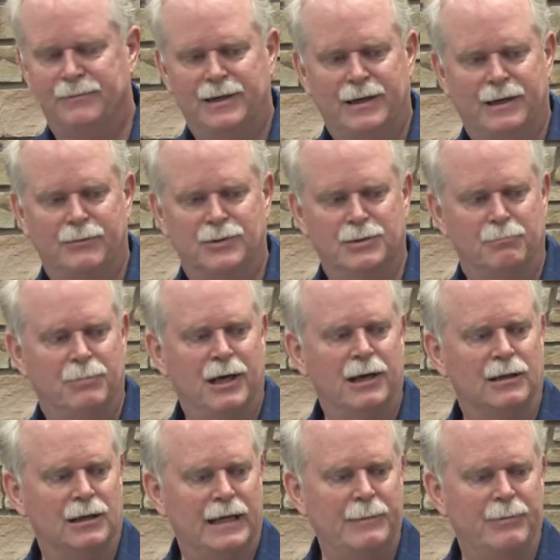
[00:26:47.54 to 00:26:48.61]
It was a
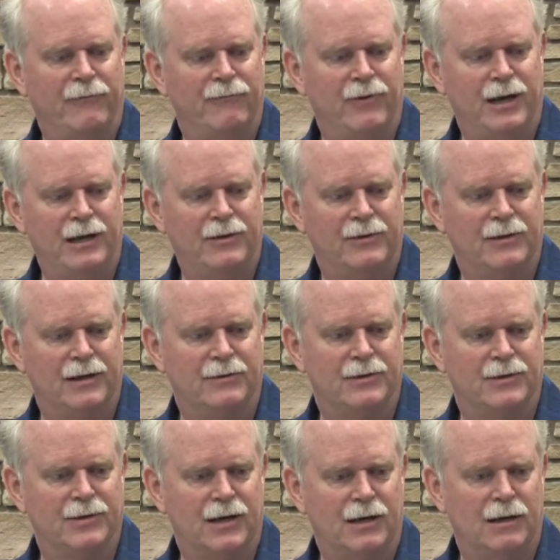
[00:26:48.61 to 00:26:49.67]
big leap of faith at
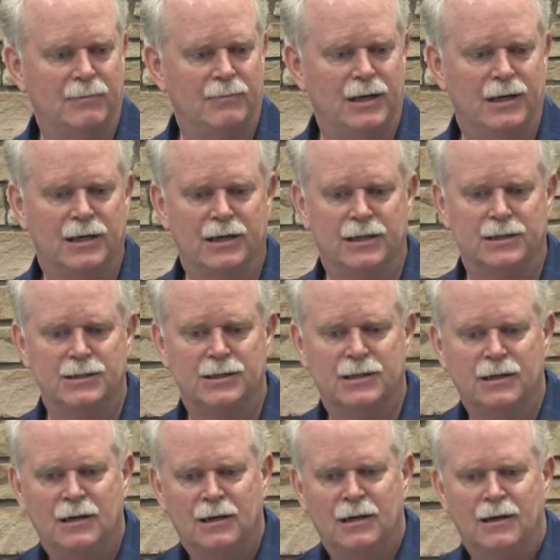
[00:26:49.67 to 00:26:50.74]
the time because
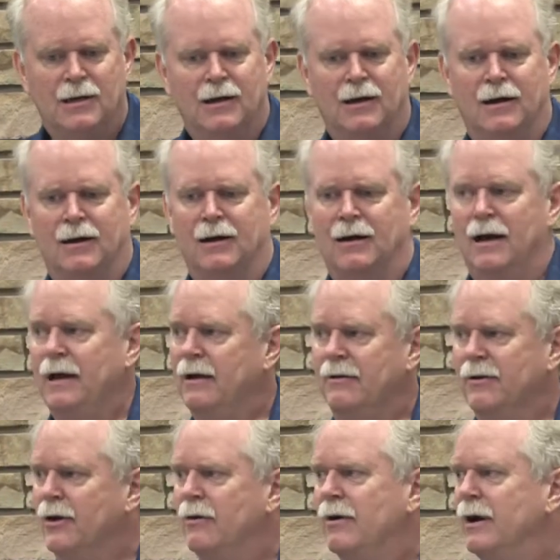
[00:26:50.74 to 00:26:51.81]
I had
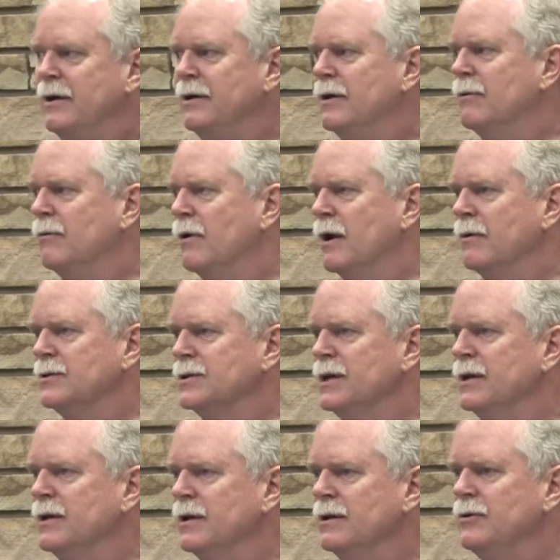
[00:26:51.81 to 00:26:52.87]
no idea what I was
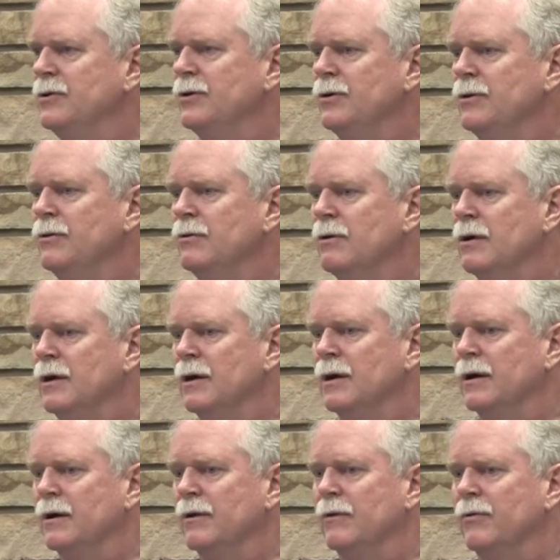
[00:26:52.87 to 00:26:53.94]
getting into.
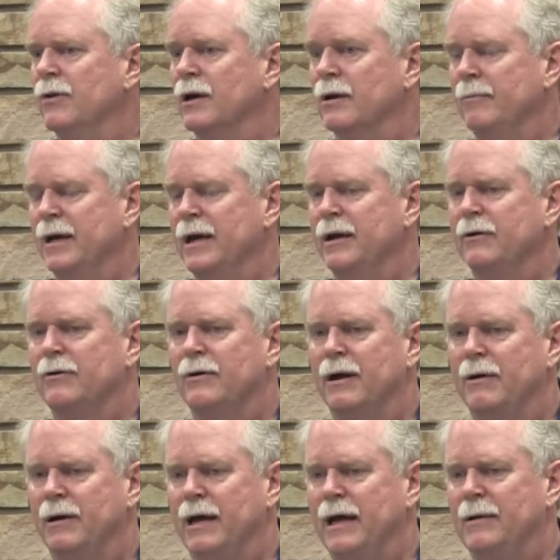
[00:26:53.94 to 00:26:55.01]
The commander,
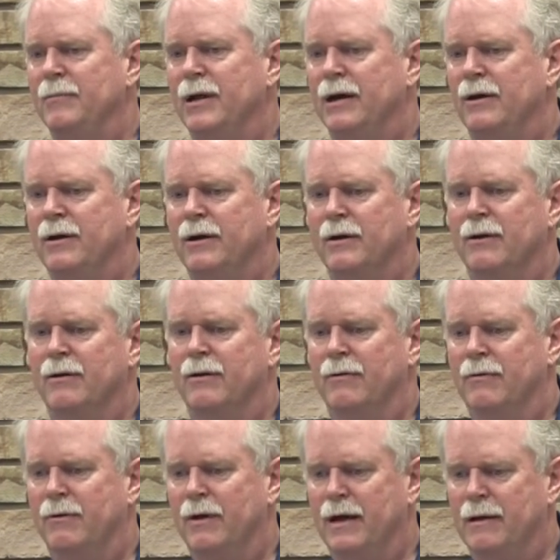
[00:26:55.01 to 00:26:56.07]
I came down here
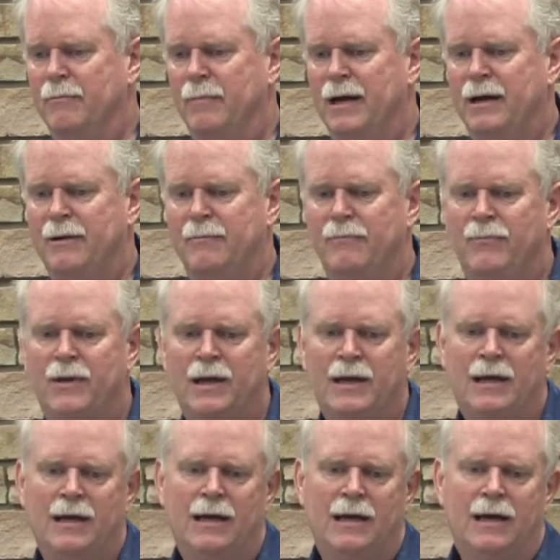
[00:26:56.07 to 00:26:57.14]
and met him,
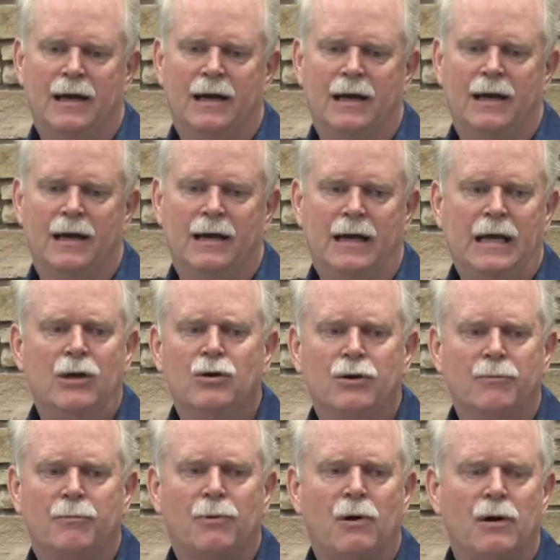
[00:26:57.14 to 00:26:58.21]
and he
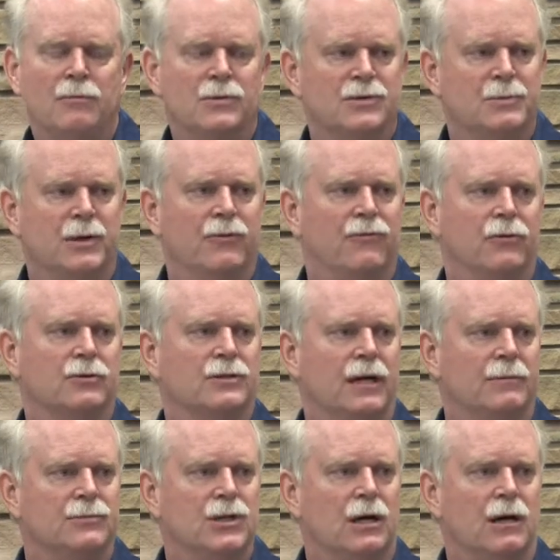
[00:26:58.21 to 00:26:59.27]
couldn't promise me a
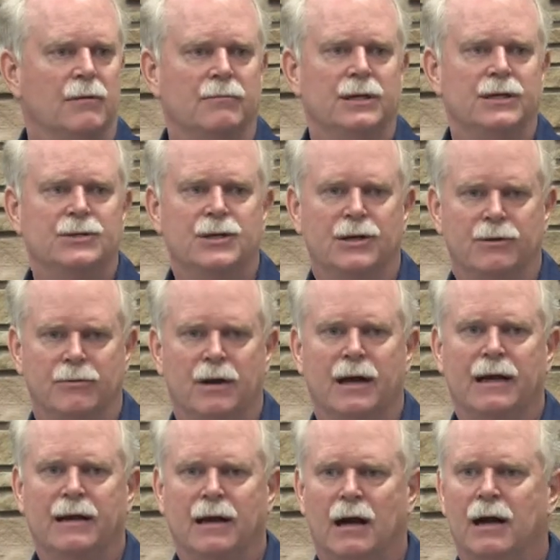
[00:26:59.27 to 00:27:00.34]
full-time job. He said, I
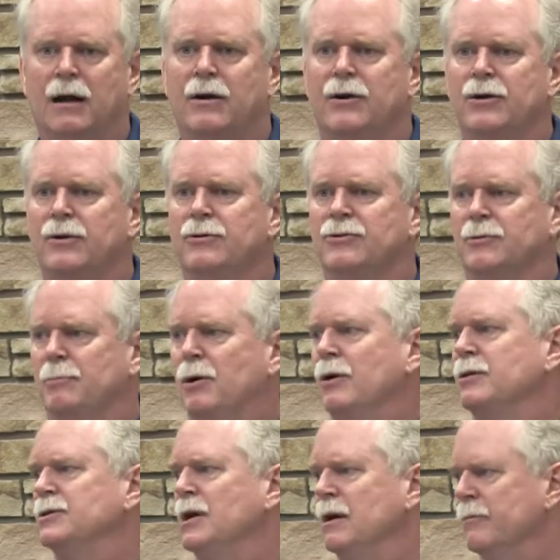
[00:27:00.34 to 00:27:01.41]
can hire you as a
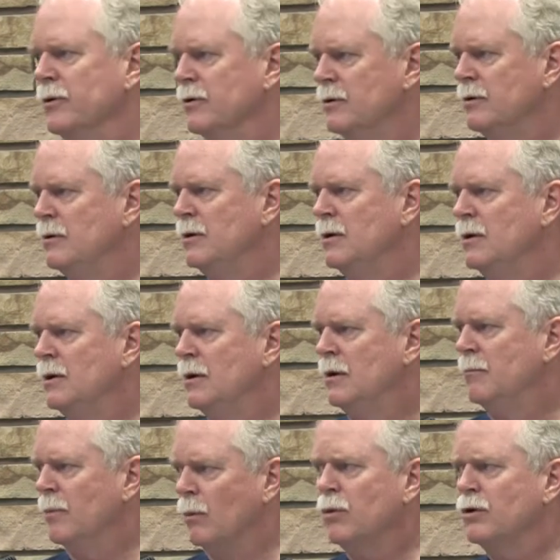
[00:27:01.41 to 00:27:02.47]
part-timer,
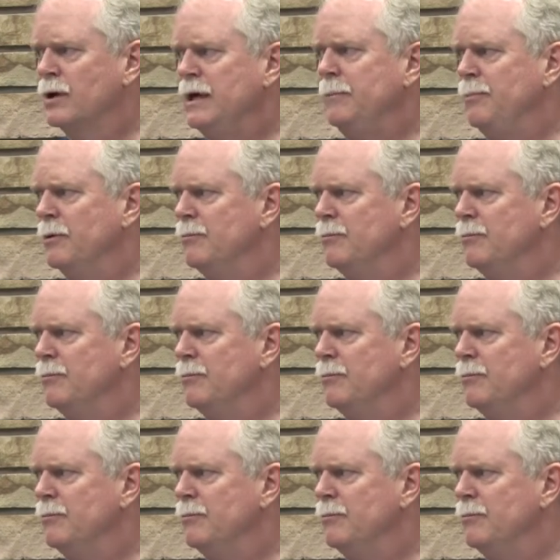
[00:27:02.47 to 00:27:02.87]
but we'll keep you